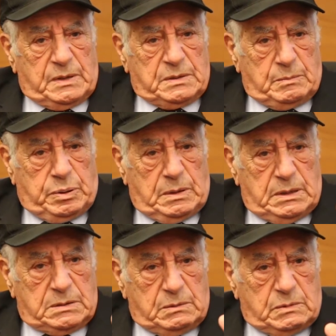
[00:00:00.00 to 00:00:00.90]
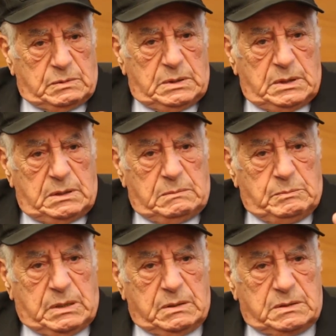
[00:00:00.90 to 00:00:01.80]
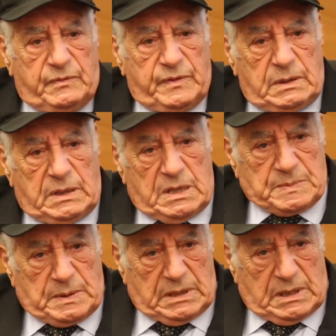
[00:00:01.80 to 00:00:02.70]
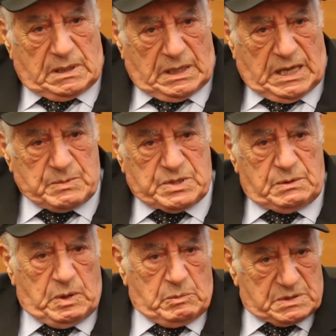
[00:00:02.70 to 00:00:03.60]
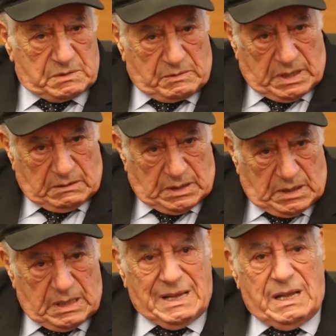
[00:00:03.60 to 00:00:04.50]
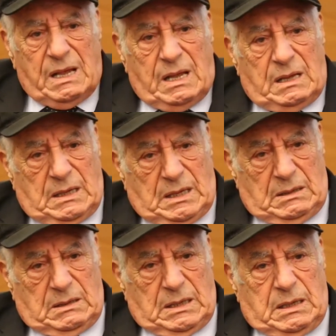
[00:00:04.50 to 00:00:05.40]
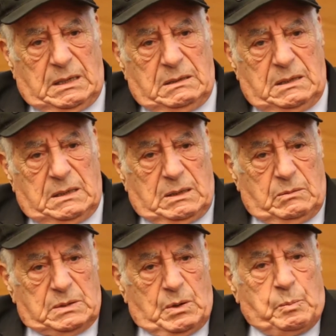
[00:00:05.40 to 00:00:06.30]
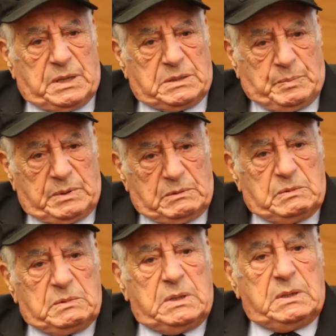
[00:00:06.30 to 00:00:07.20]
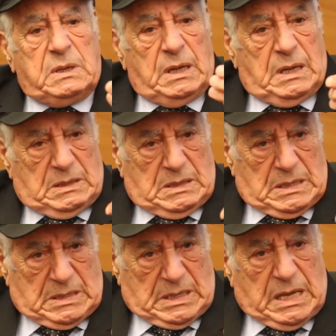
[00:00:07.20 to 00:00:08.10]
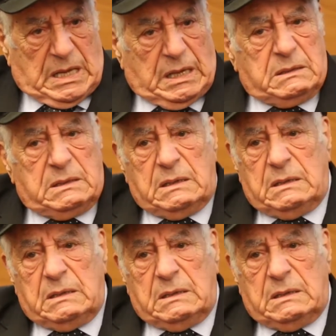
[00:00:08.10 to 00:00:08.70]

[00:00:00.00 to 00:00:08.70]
us to place the wounded because the field hospital had gotten captured. We were surrounded, and there was no place to put the wounded. They had